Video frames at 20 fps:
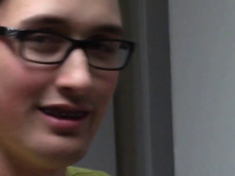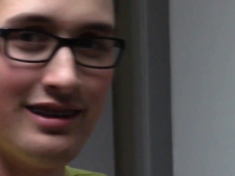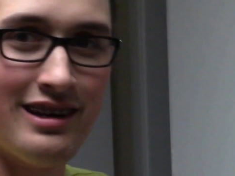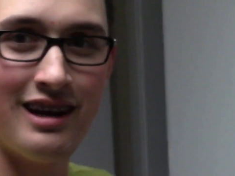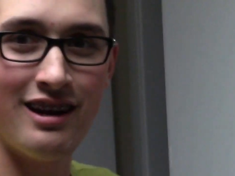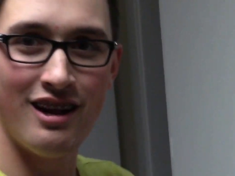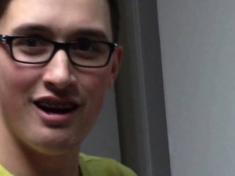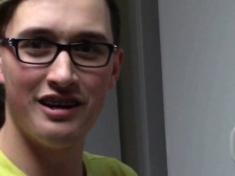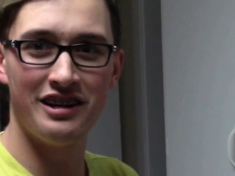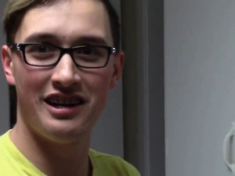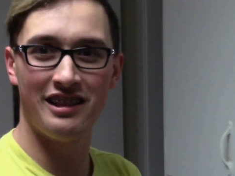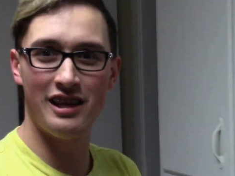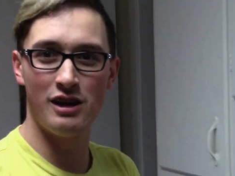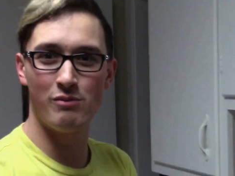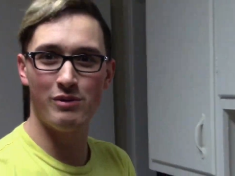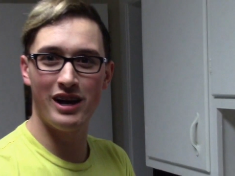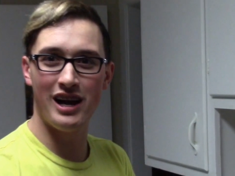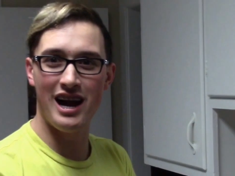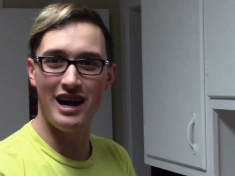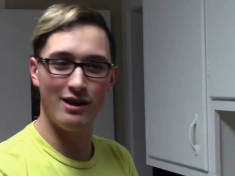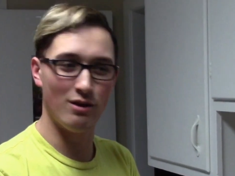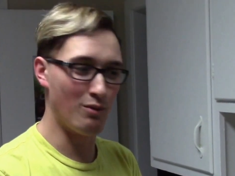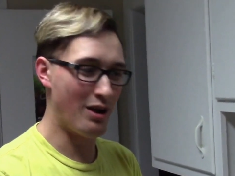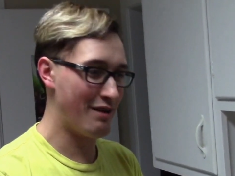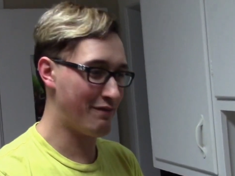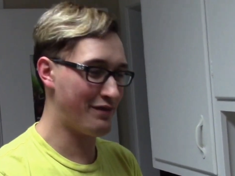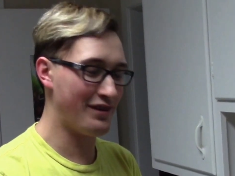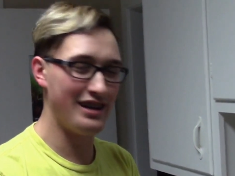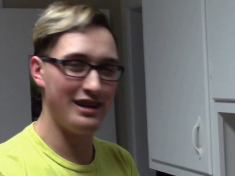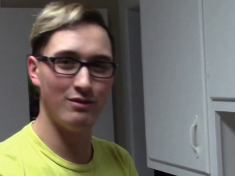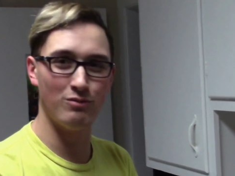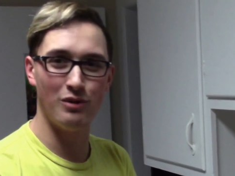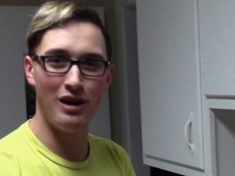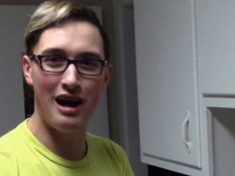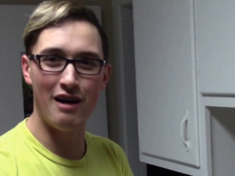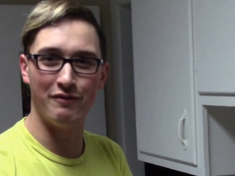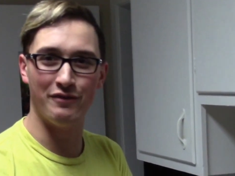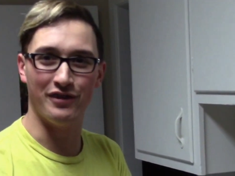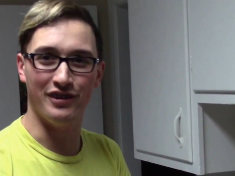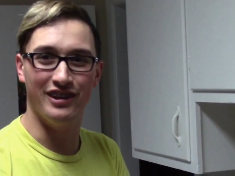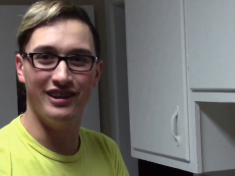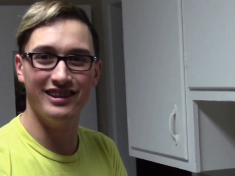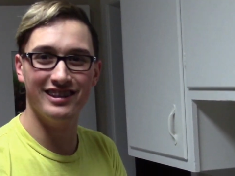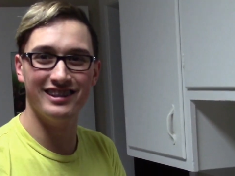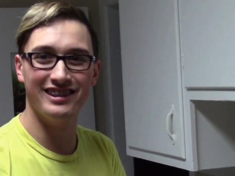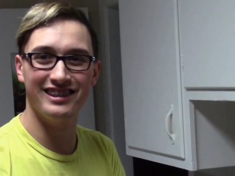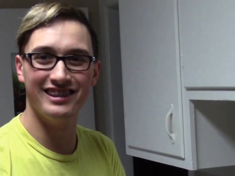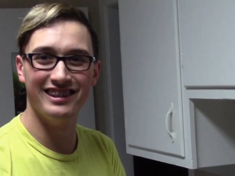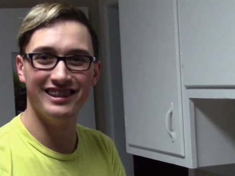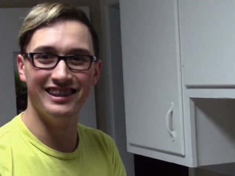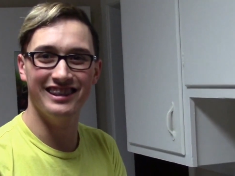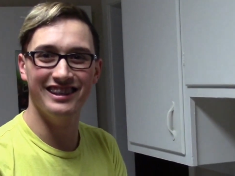How long do you think we got to wait for these waffles?